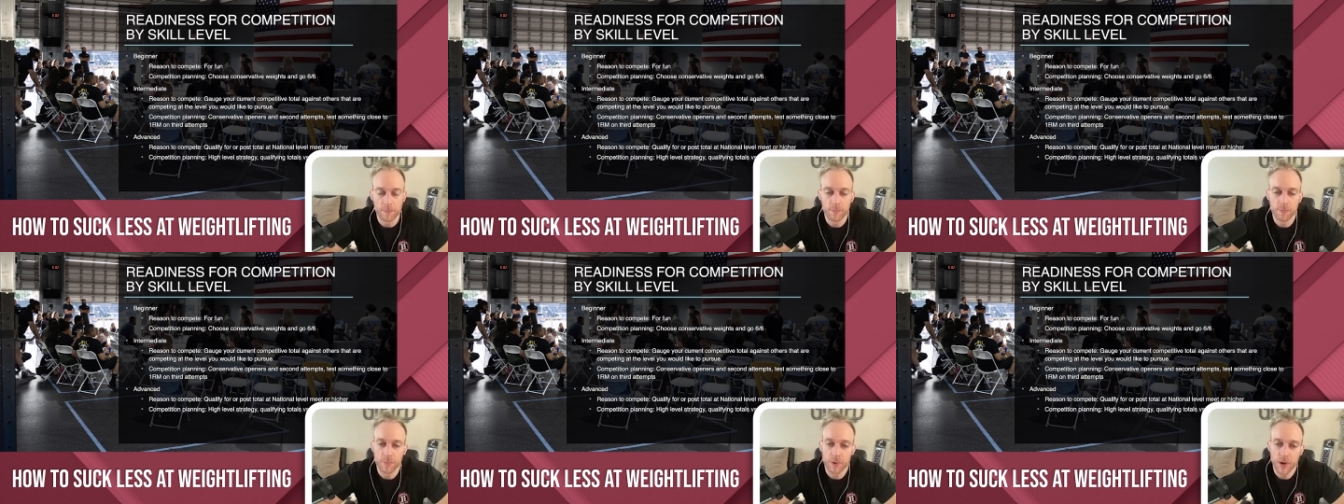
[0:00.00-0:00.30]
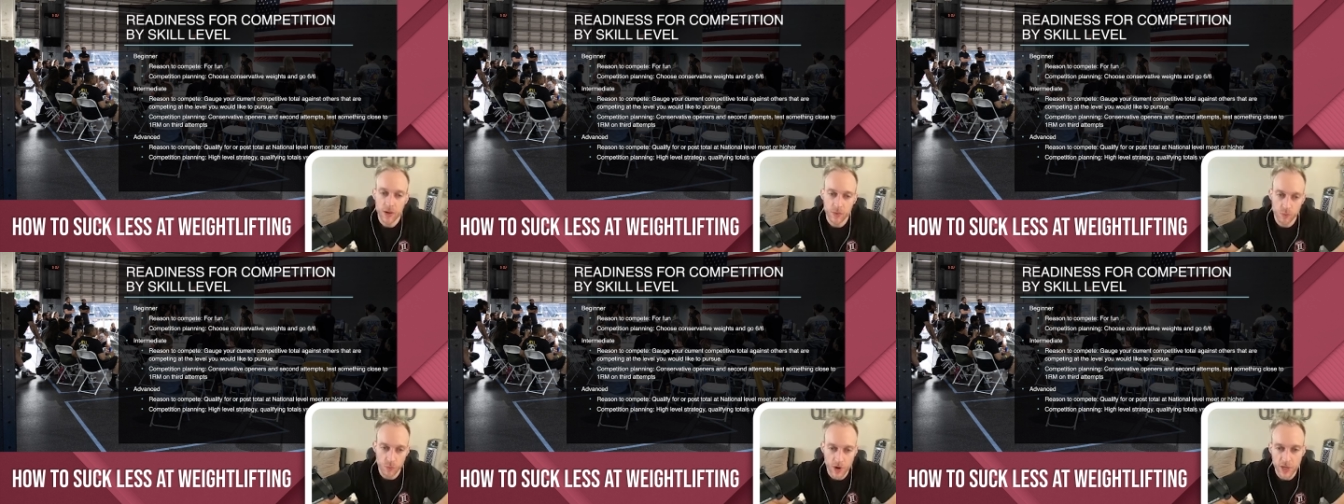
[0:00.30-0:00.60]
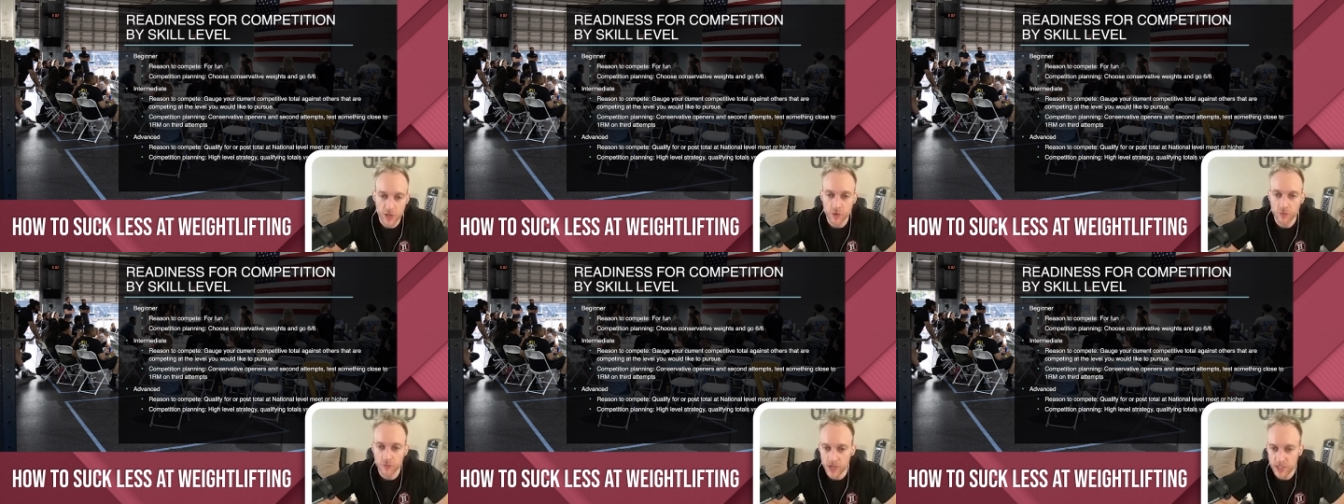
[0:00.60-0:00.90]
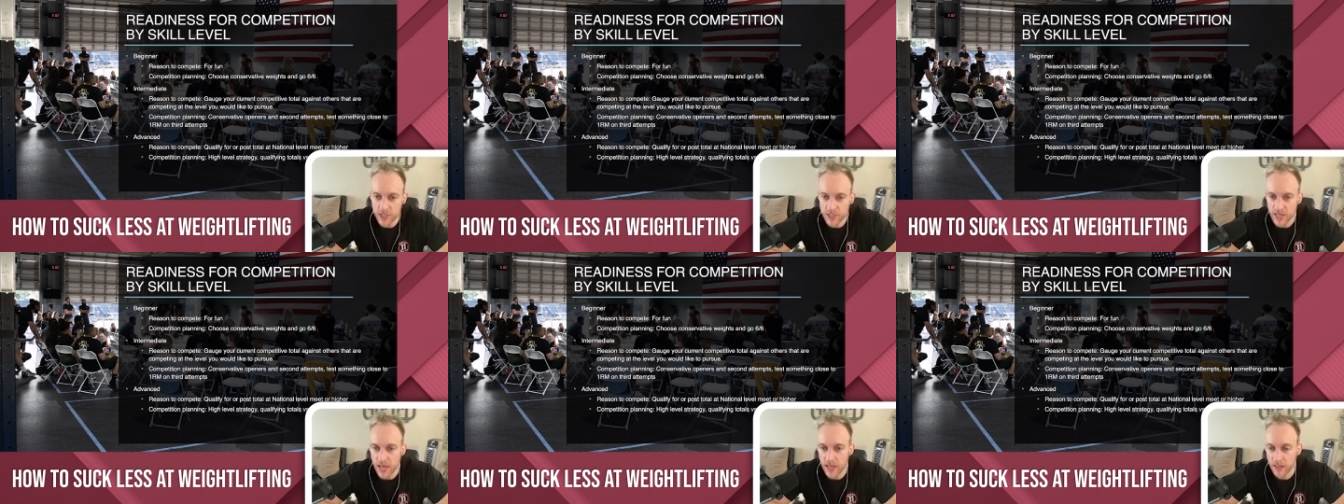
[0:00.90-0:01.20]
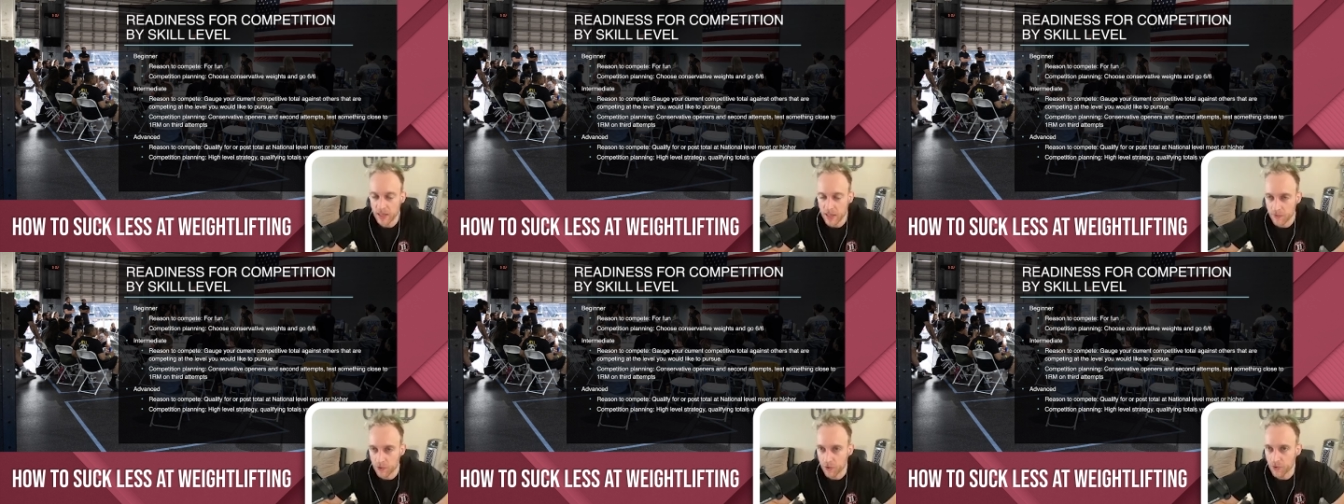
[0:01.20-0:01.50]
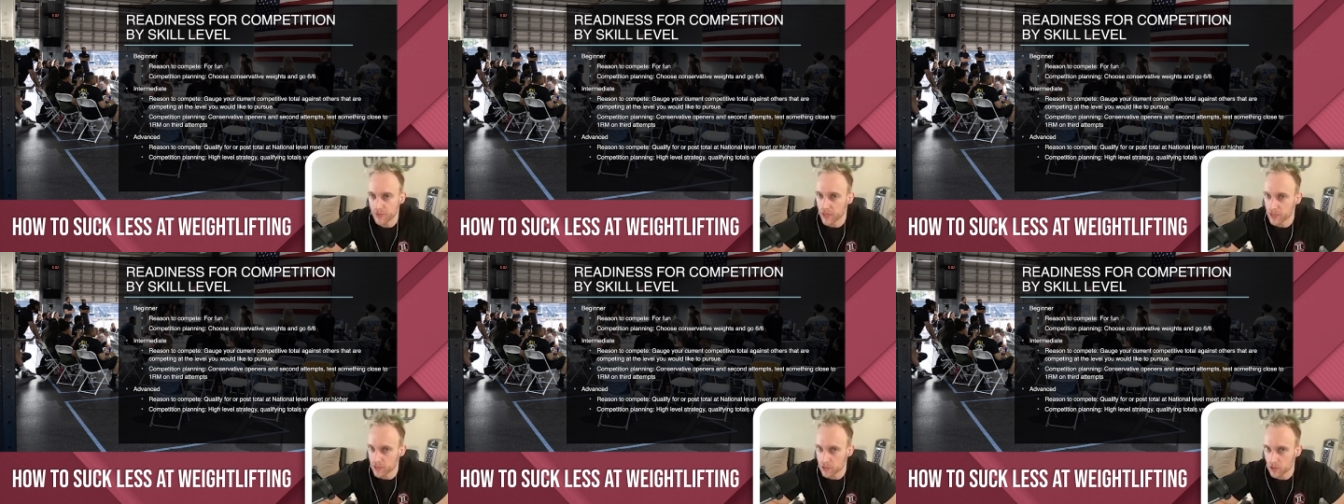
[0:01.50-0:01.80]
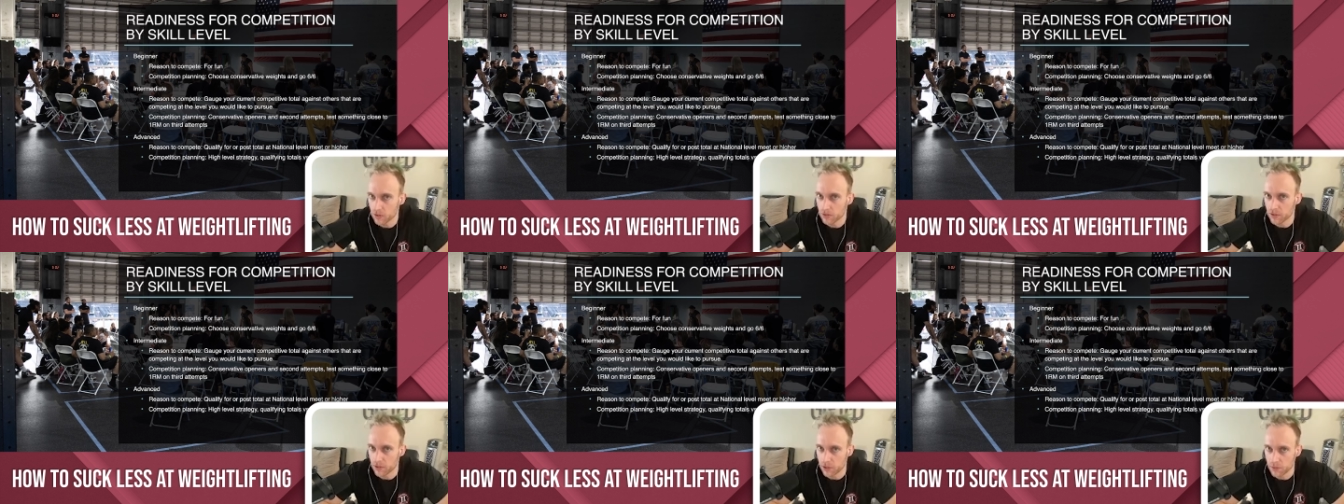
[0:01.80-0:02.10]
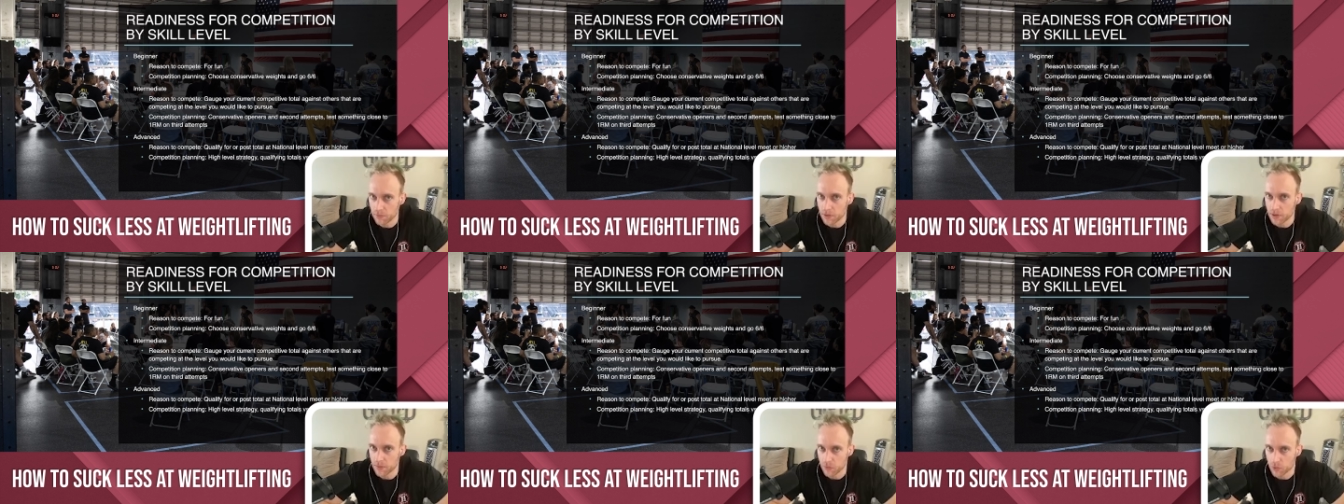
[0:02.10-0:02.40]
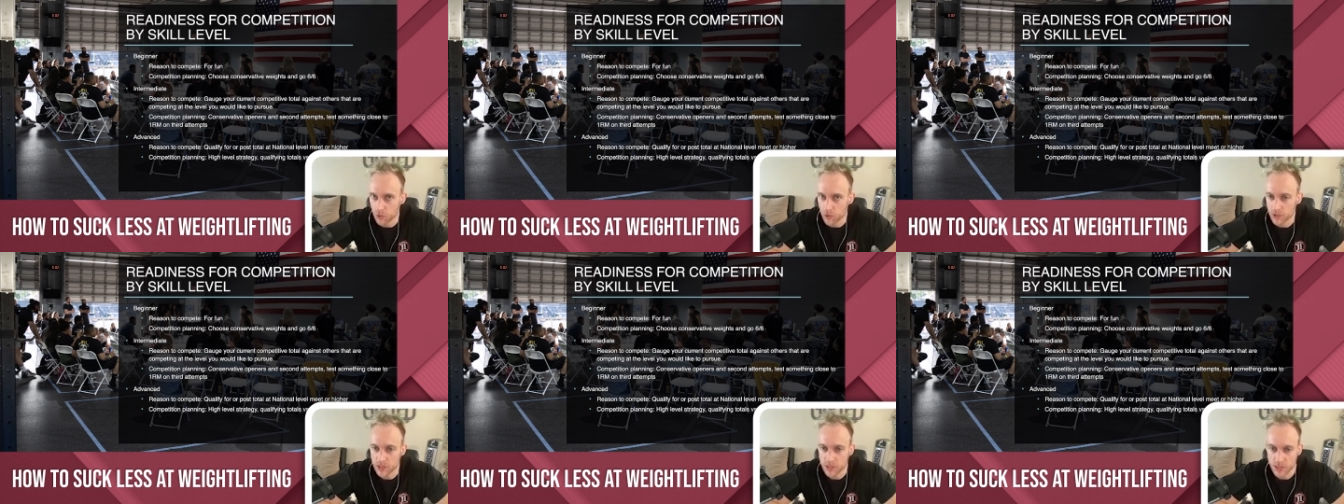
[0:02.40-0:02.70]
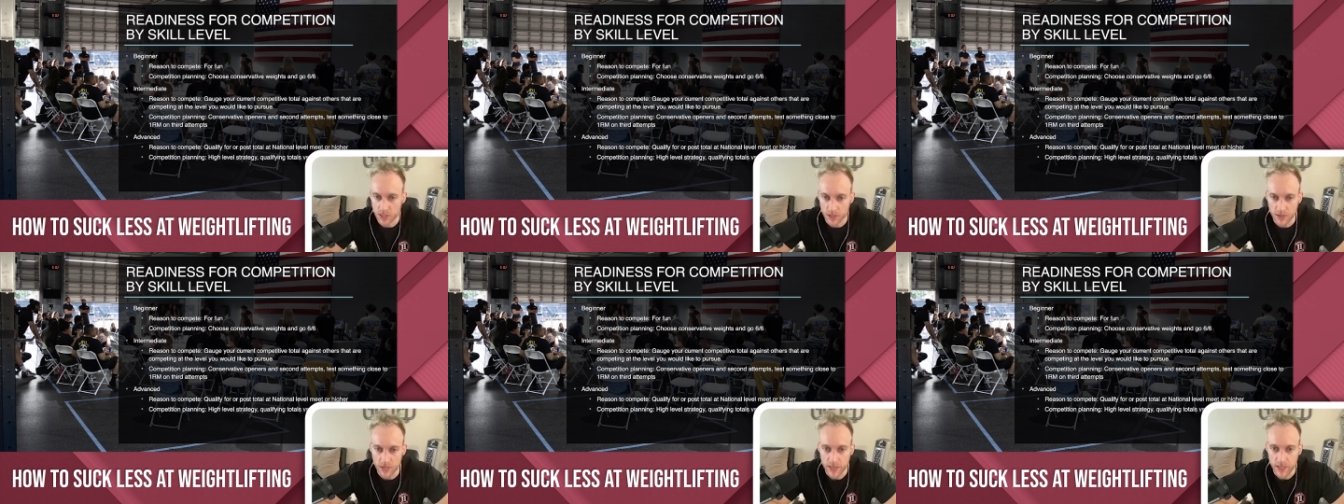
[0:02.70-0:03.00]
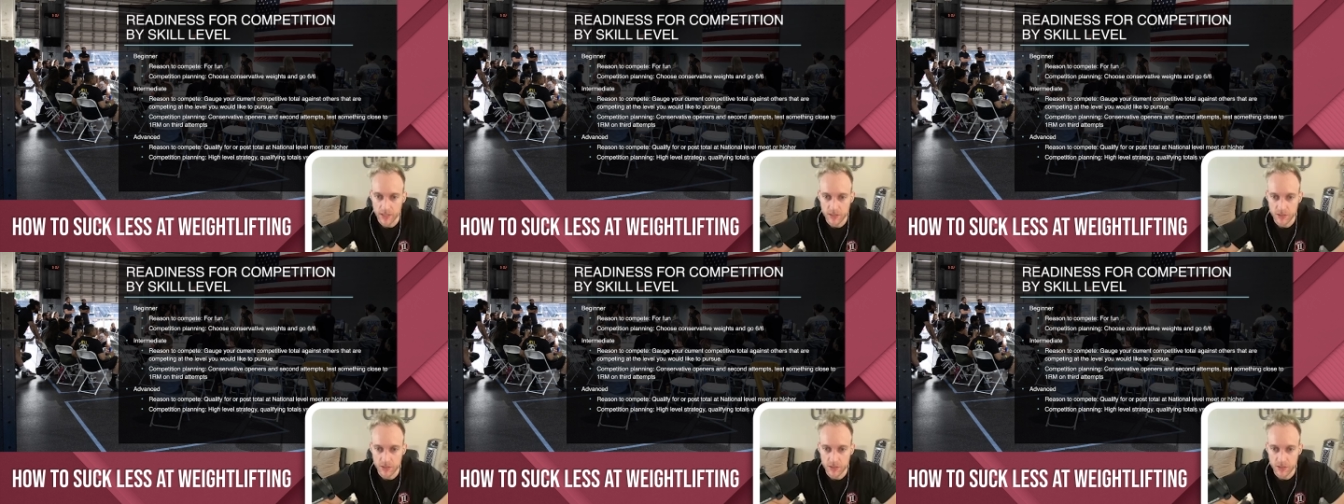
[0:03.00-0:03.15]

But when you reach that level, things are a little bit more serious.